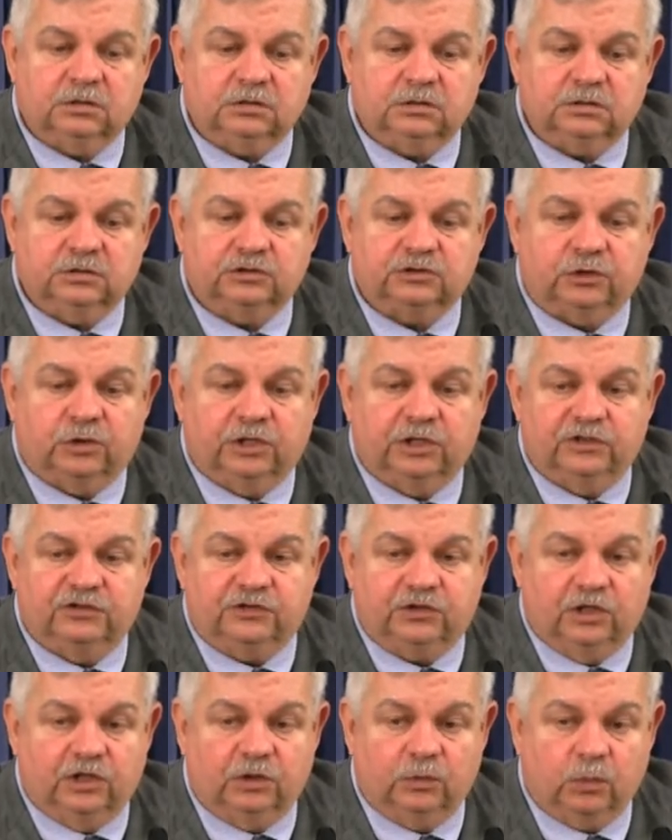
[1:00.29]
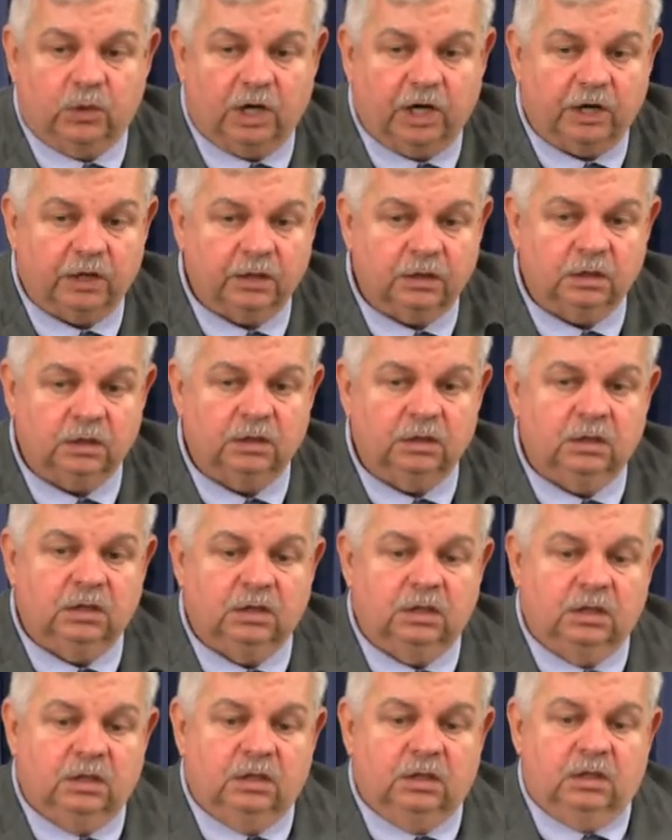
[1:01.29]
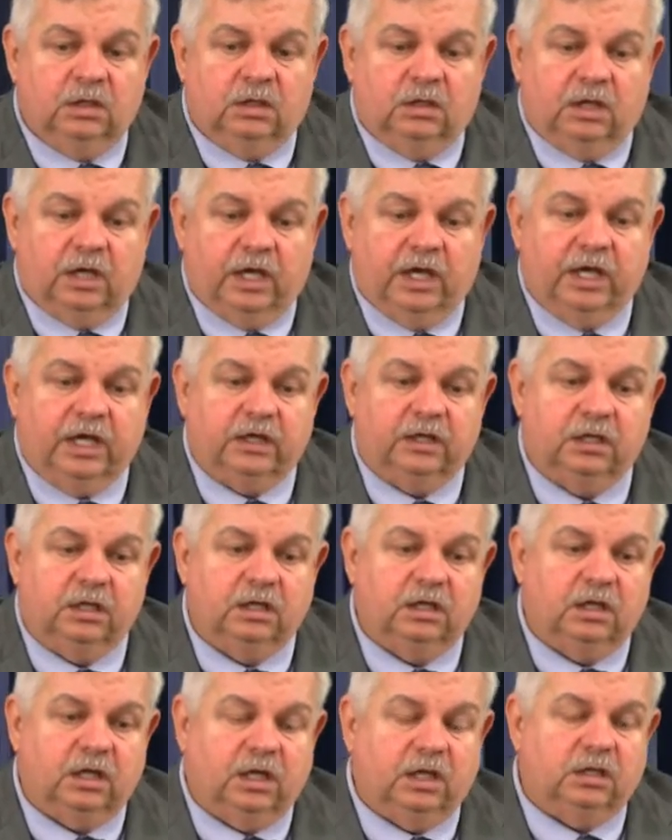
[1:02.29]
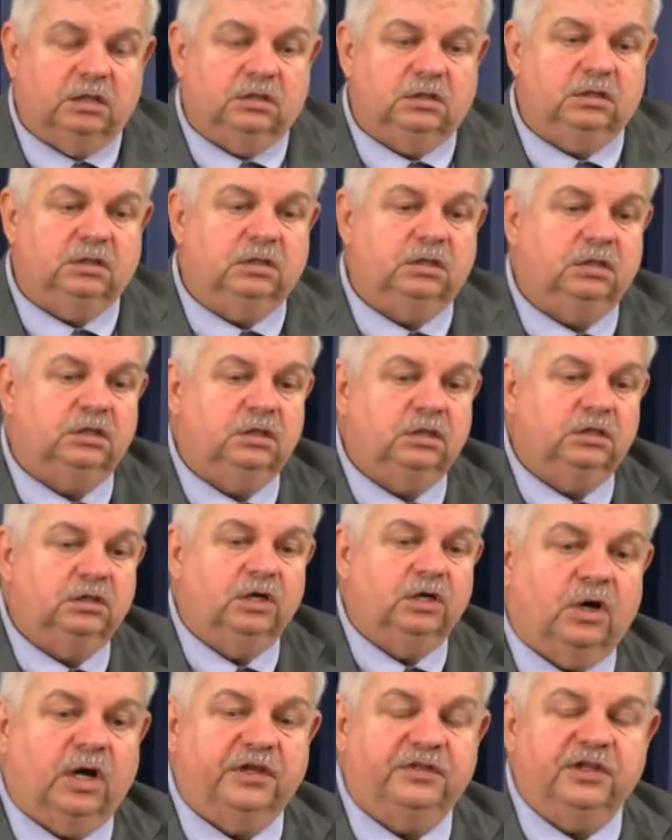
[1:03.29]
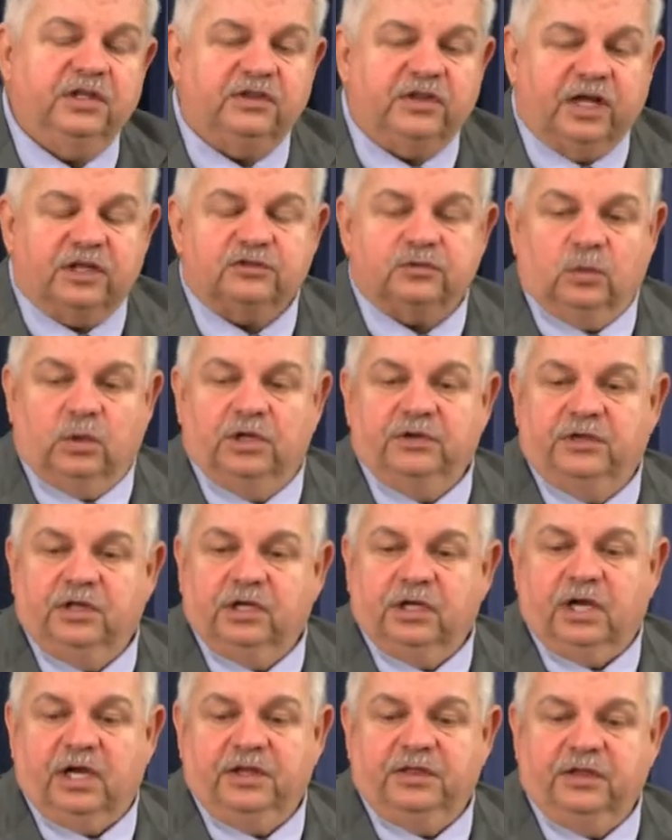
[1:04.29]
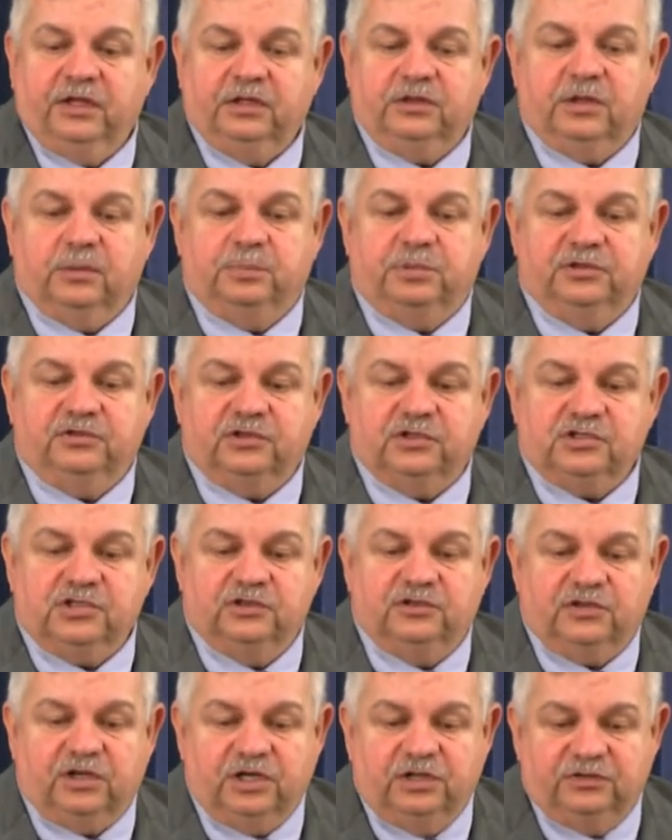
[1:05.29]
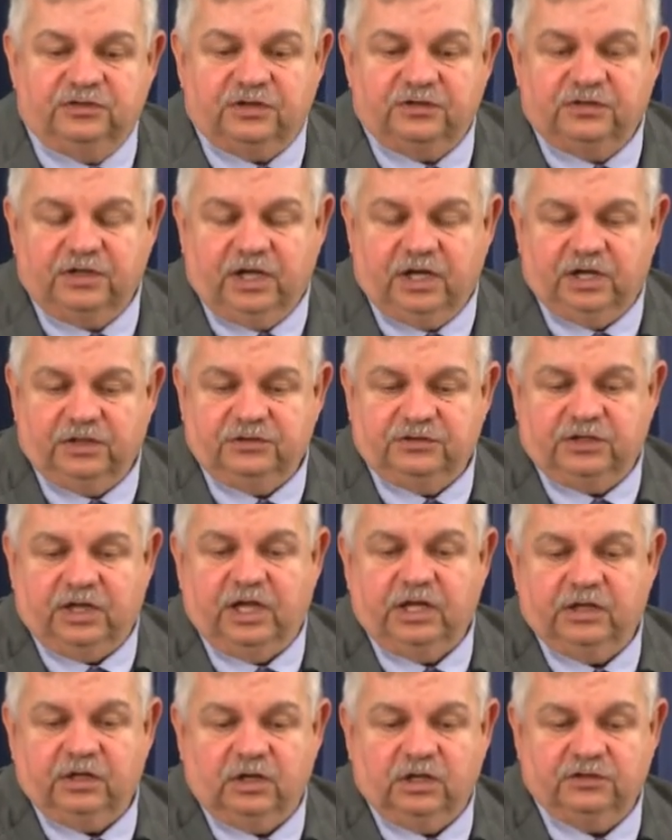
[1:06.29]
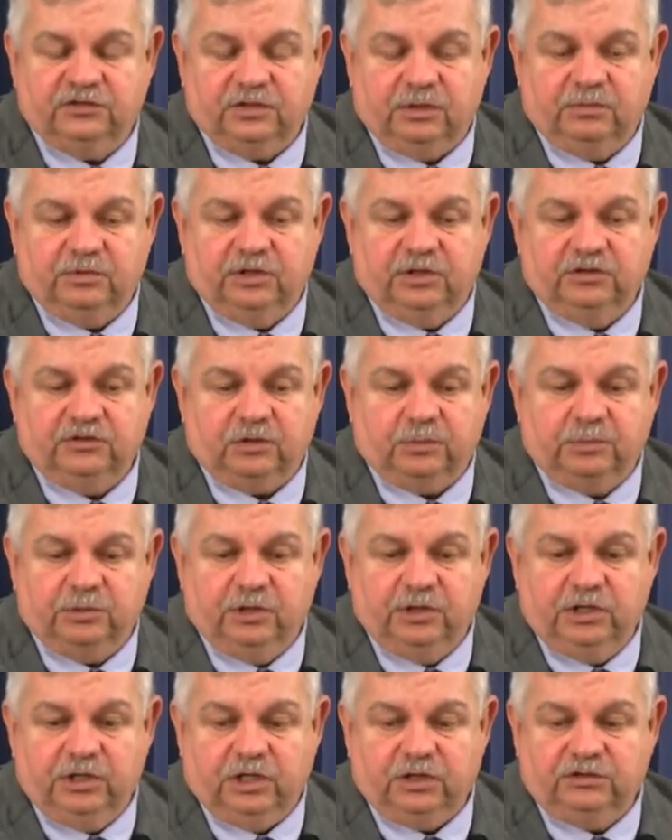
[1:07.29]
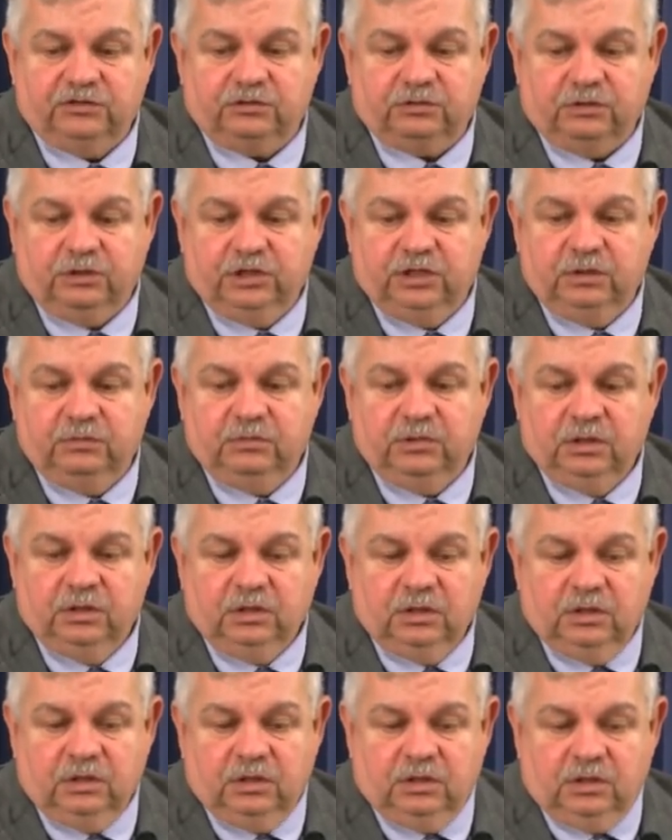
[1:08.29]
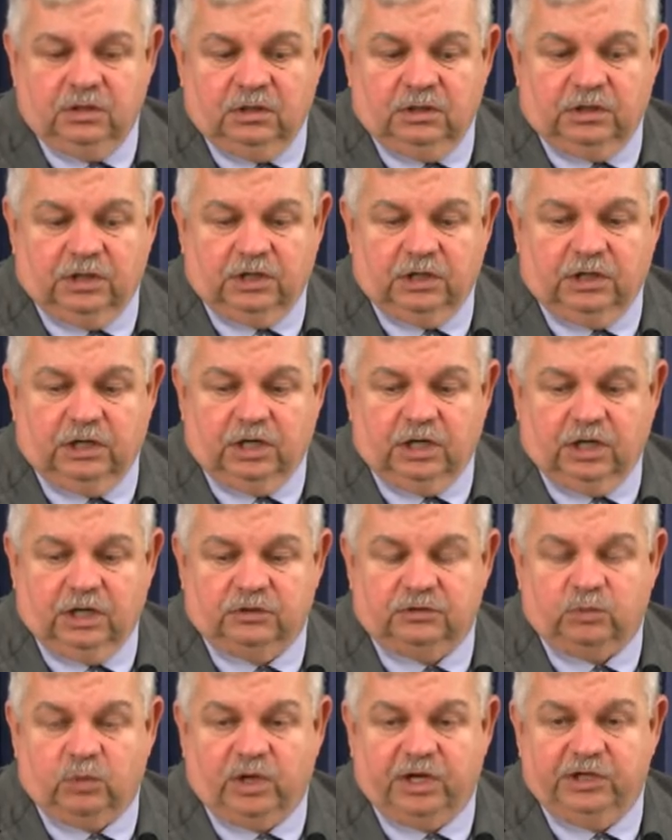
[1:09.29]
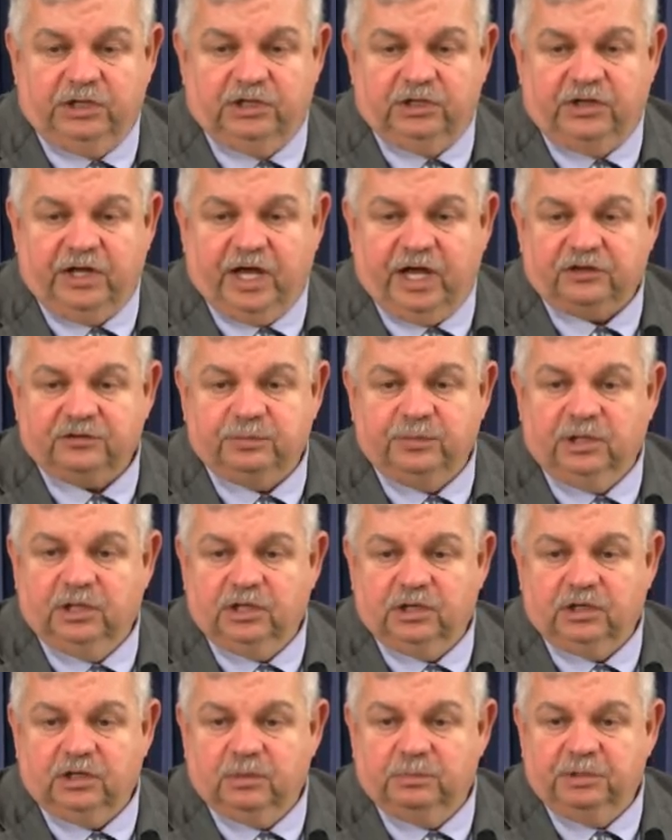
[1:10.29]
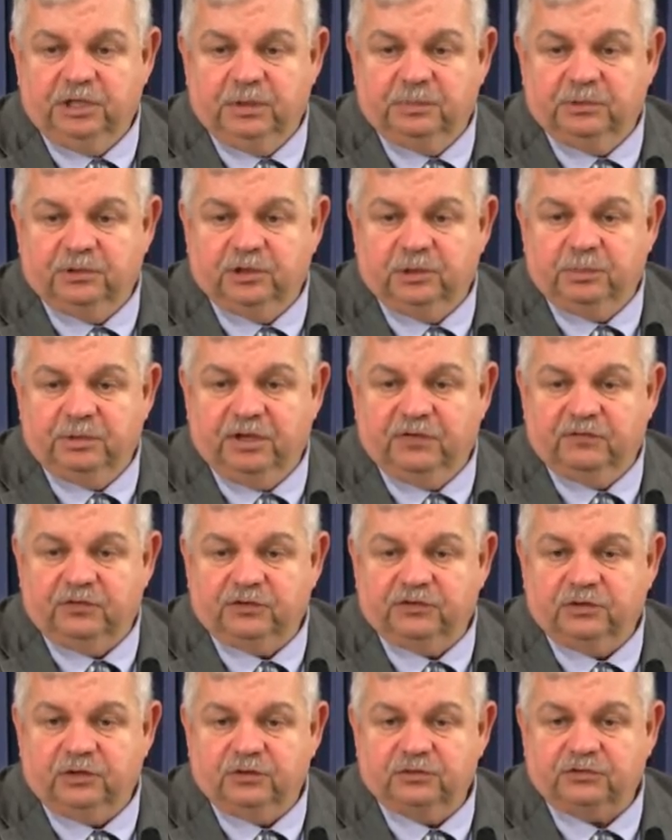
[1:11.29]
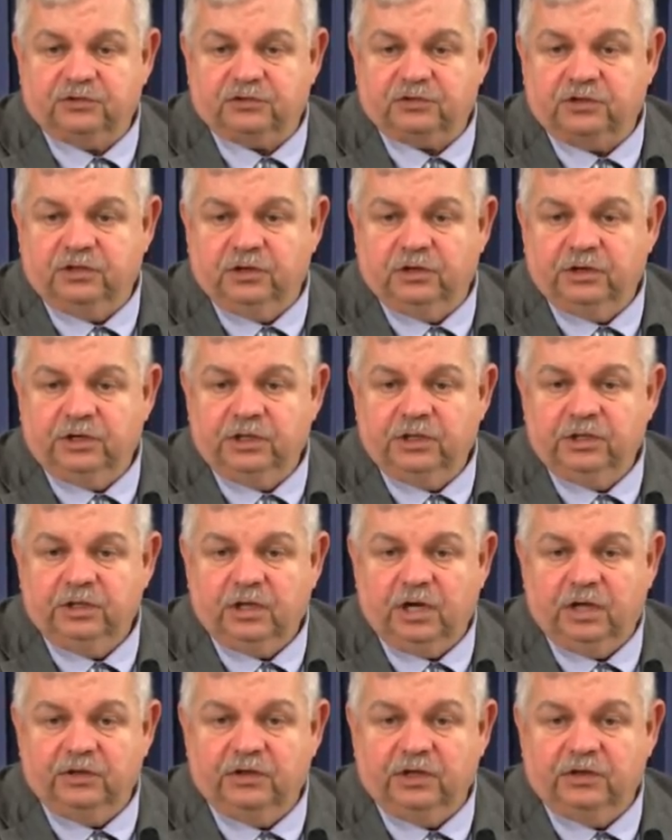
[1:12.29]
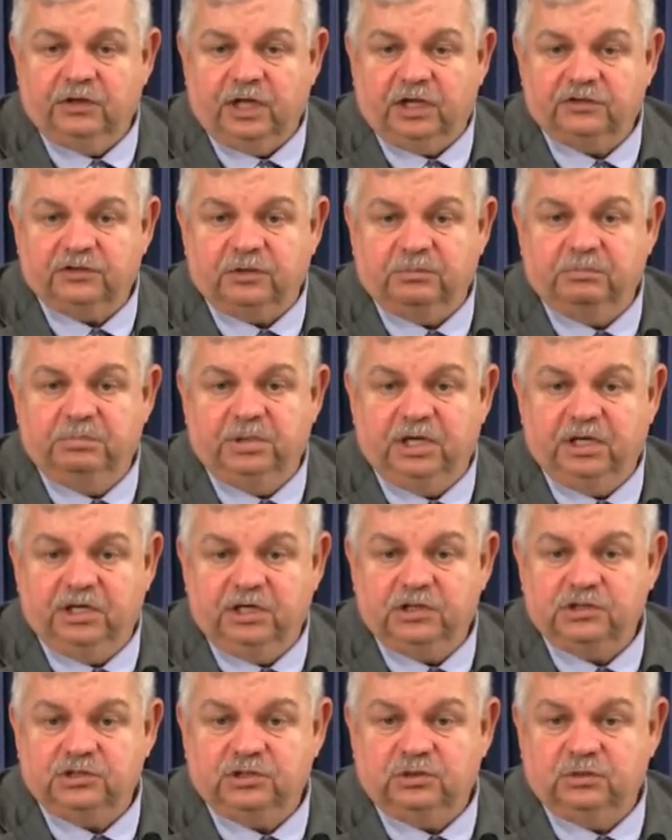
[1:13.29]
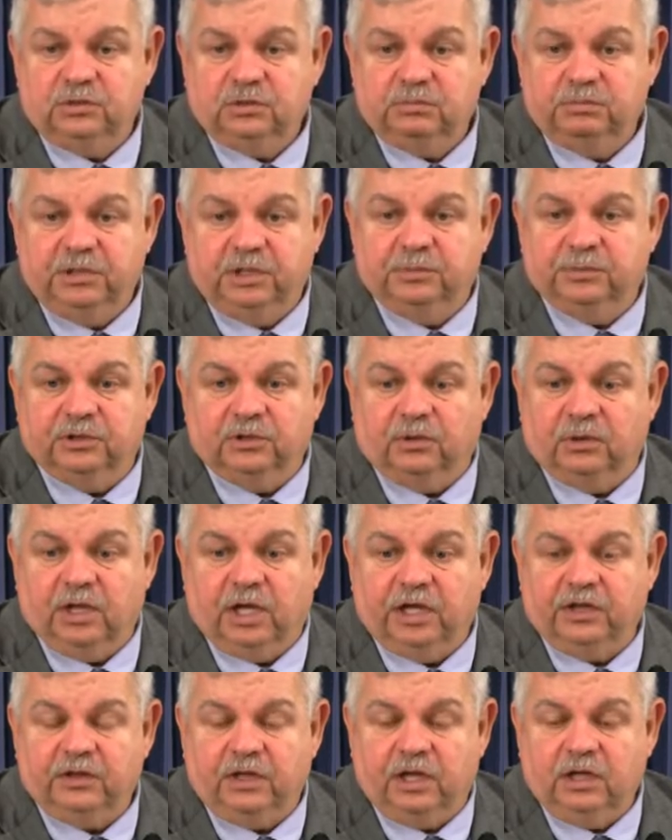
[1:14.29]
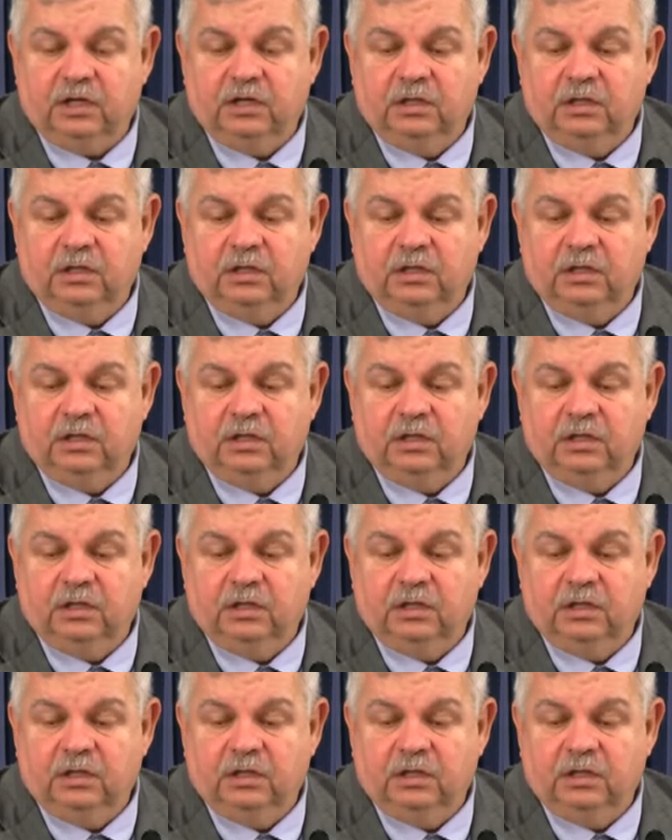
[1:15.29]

Sterling Steel and Wire. And, you think that's one thing. I think the positions that he has taken on some of these are pretty extreme. Wanting to tax middle-income people to pay for Social Security, I think that's a big issue. People don't like that.